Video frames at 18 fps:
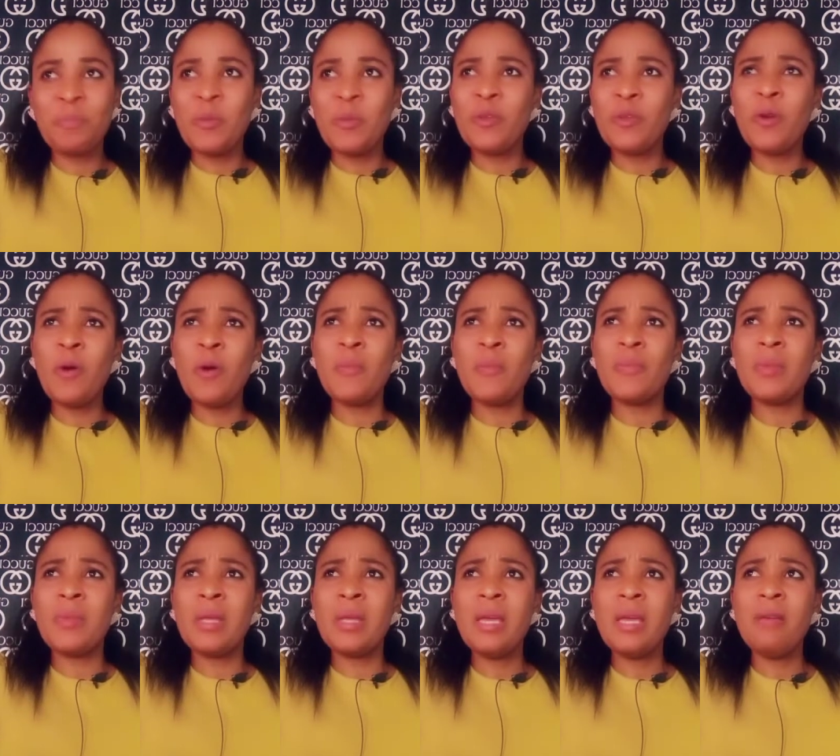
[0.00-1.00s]
So
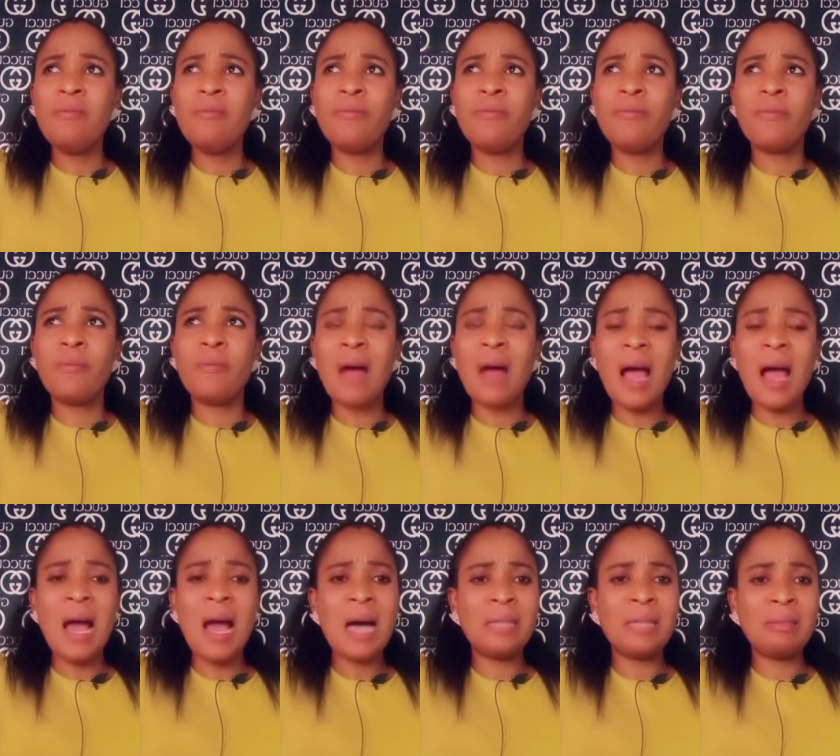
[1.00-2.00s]
if I
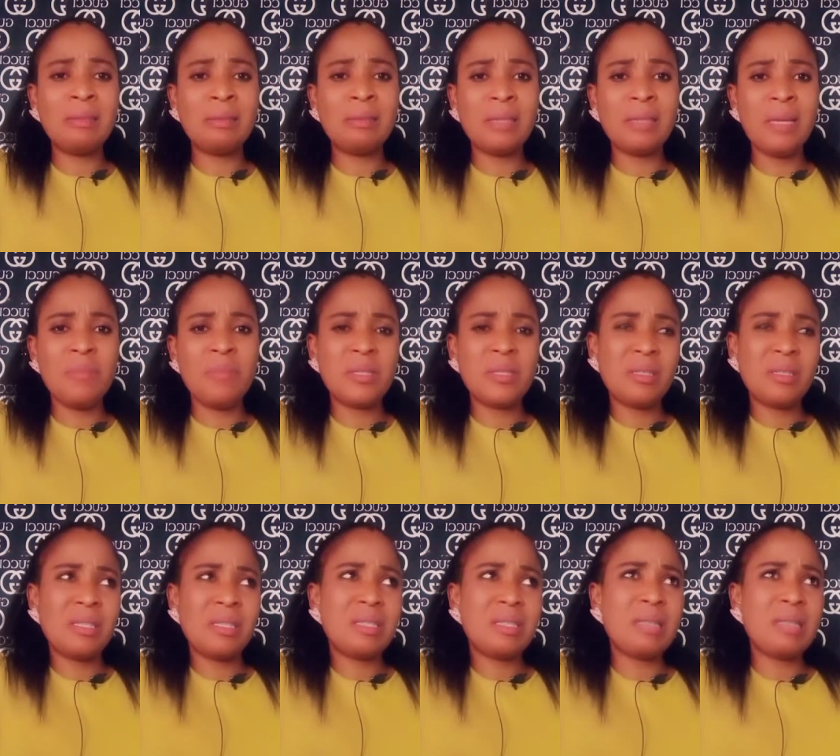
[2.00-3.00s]
had a
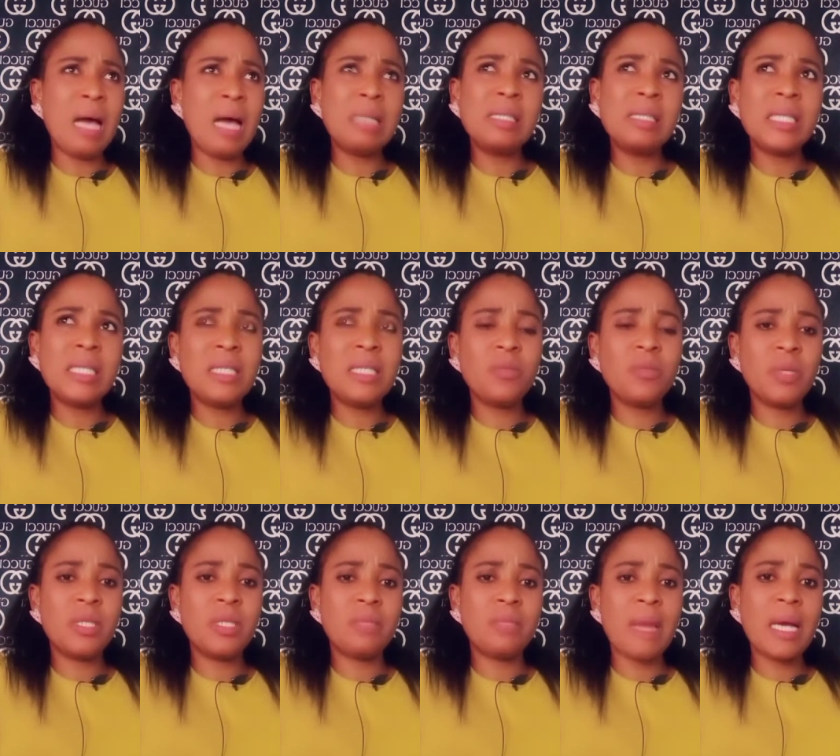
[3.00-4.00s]
misunderstanding
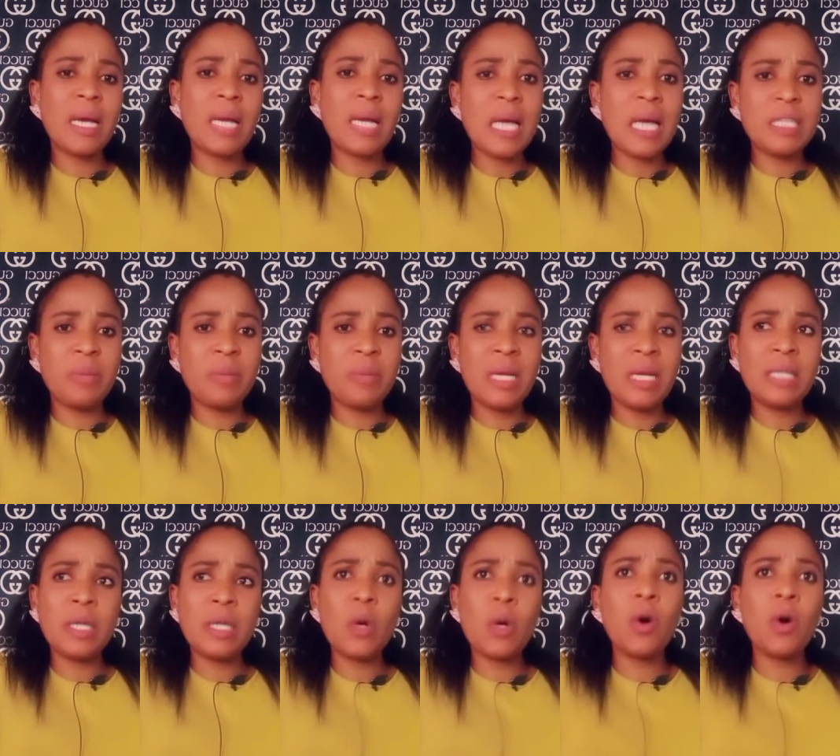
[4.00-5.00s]
with my classmate and
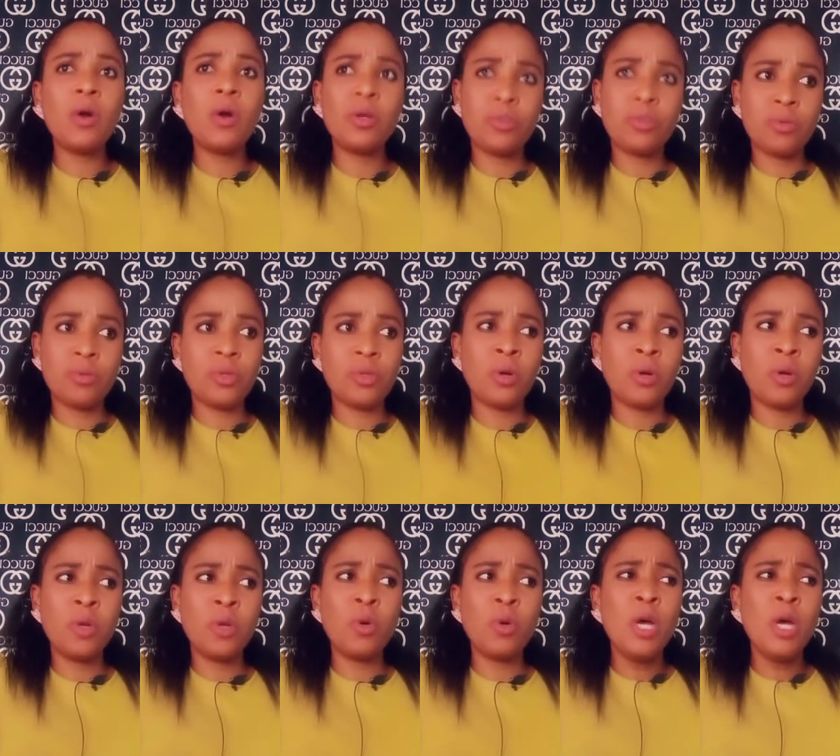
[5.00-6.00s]
they call us to talk,
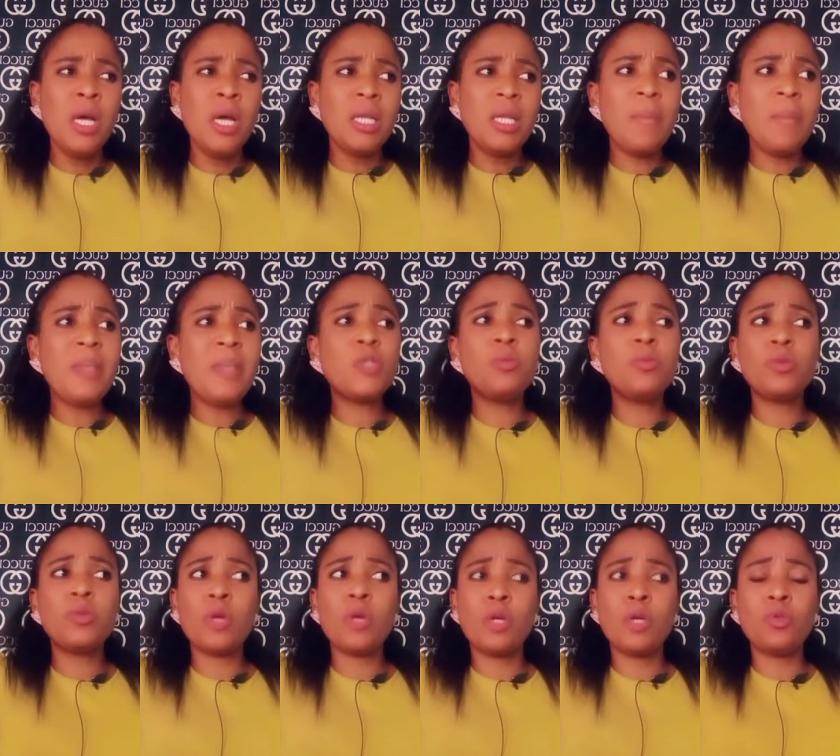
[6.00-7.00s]
the person will be
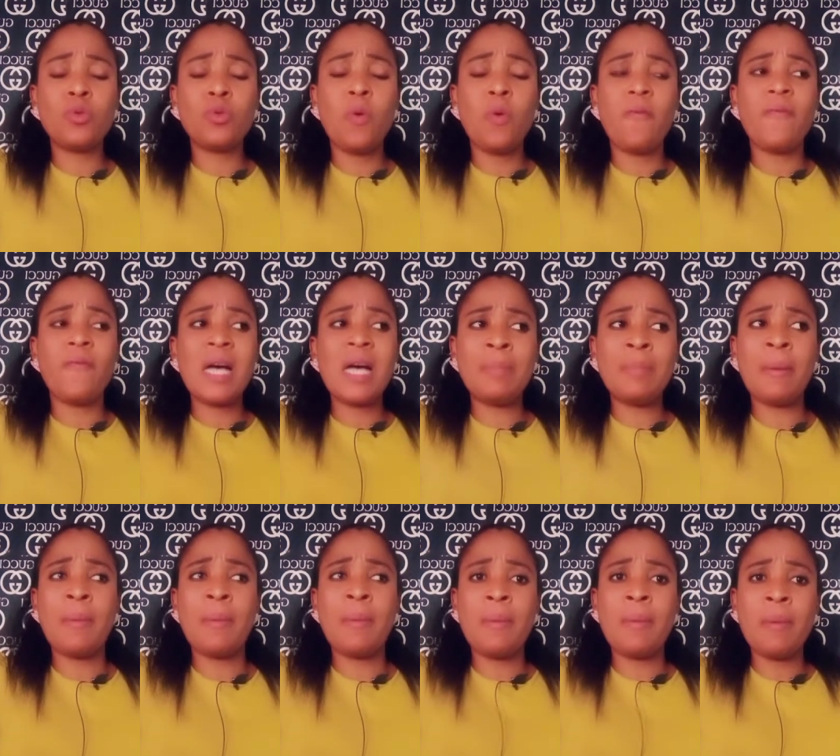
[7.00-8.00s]
talking so fast,
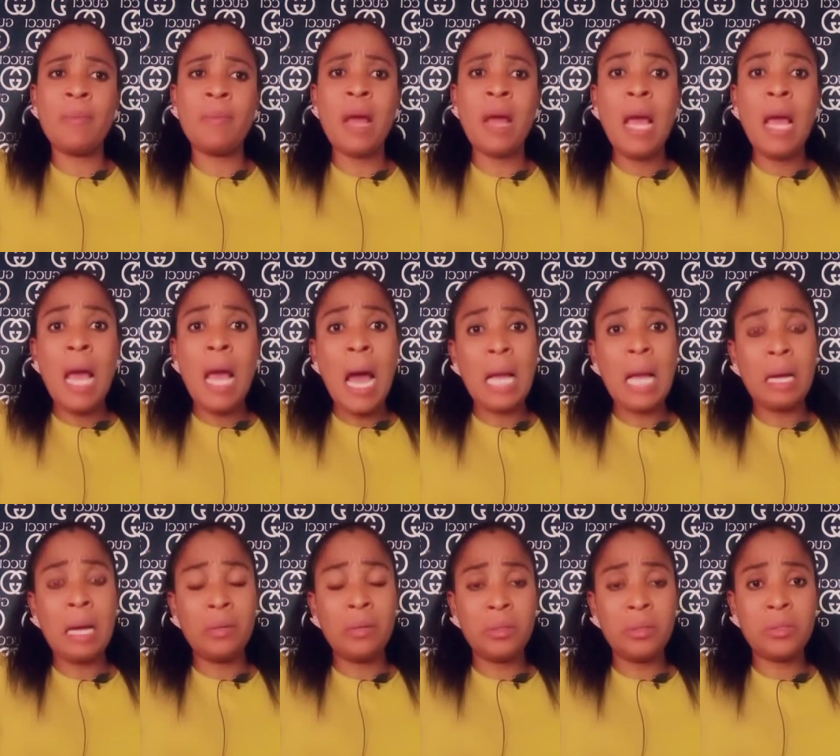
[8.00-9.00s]
I
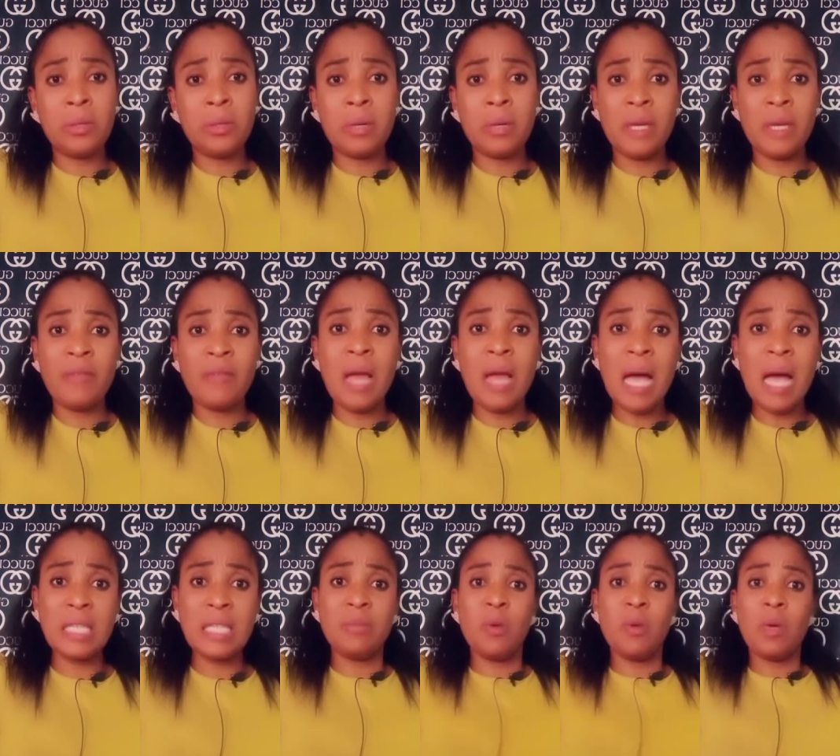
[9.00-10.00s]
cannot talk. If they
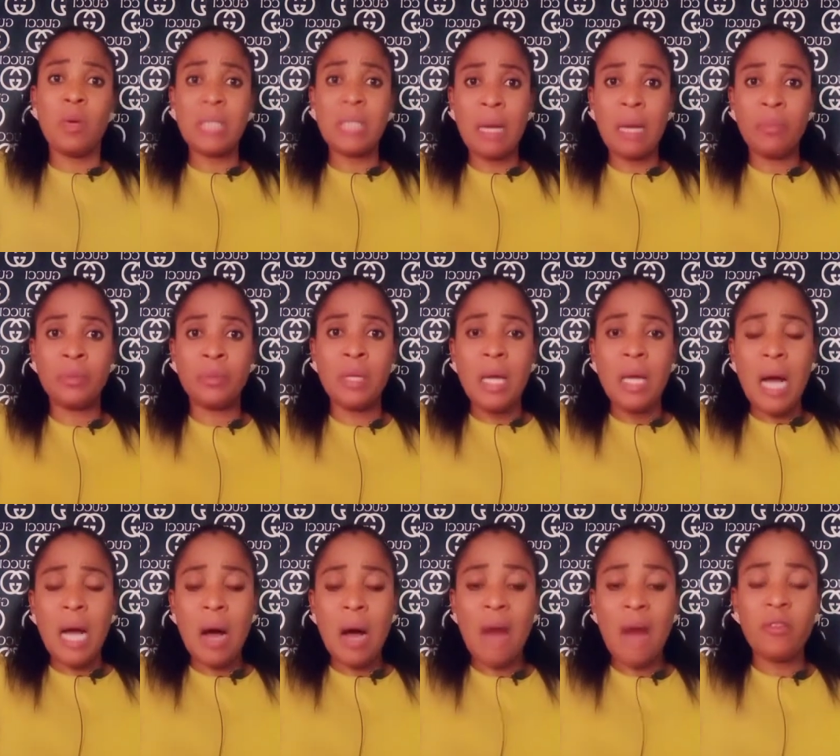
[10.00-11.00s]
ask me what happened,
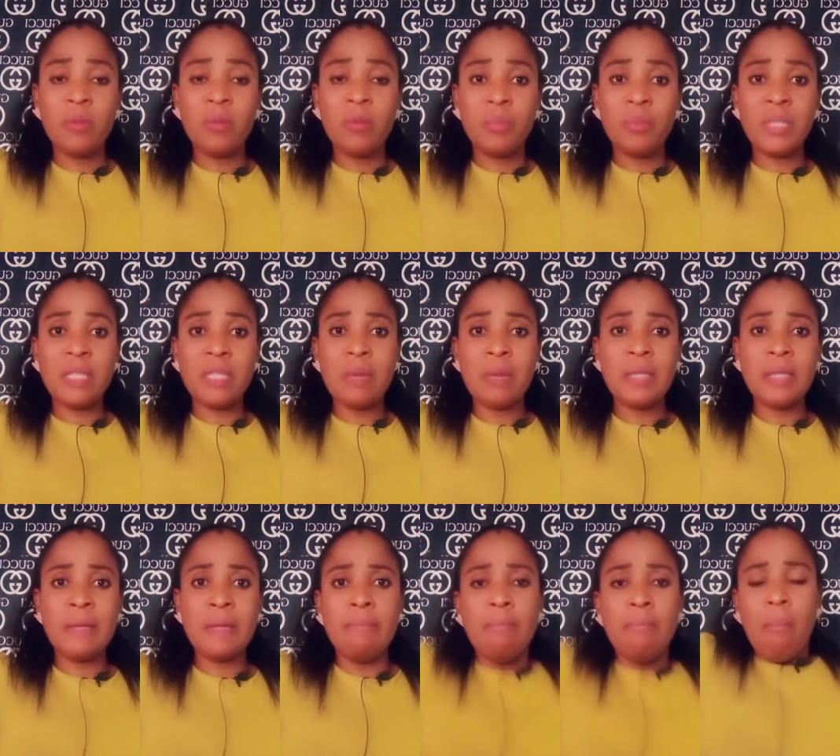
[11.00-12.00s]
I'll have to be beating
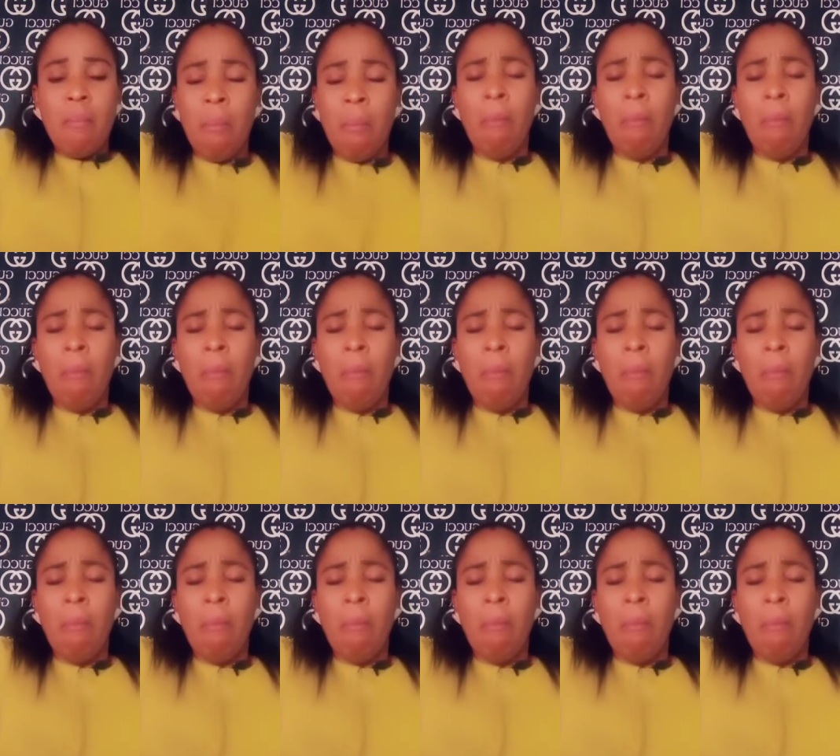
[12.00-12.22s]
myself.